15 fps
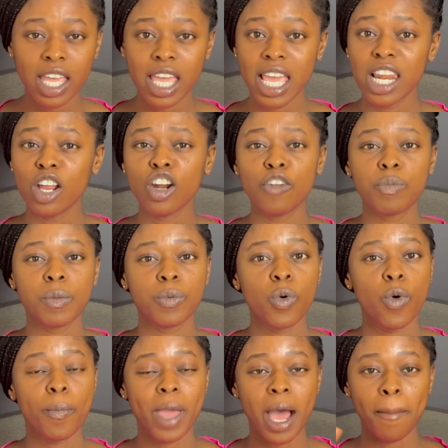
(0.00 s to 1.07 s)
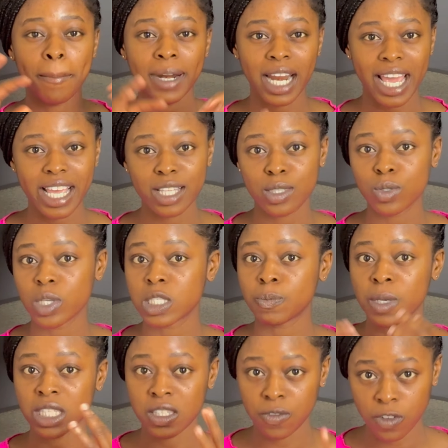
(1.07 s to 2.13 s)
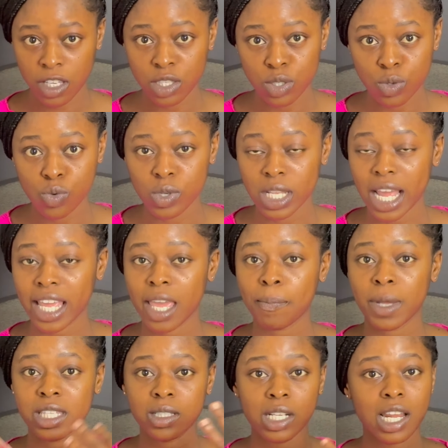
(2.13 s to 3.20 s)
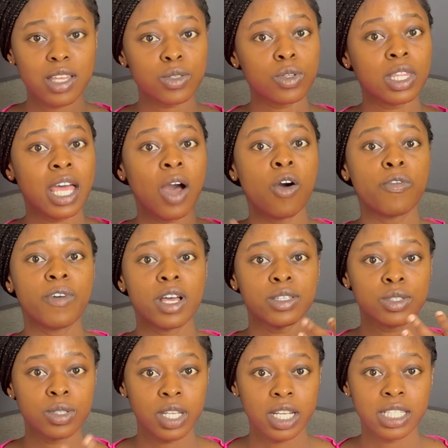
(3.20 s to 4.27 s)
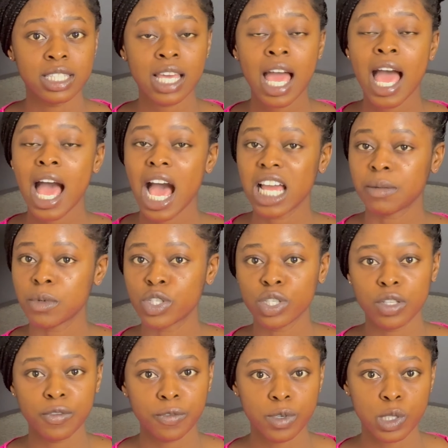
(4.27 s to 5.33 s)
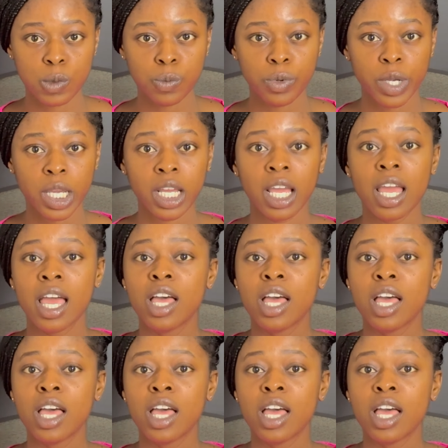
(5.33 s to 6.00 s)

a lot of people will be applying to a specific school, like a particular school that offers student admission for spring.